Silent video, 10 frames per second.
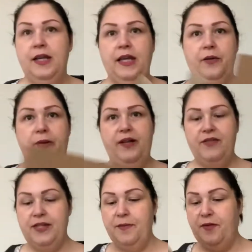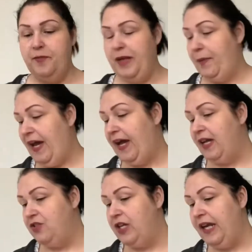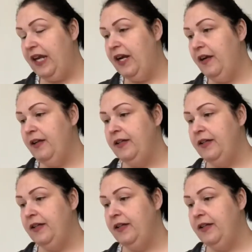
Get rid of some of my packaging here.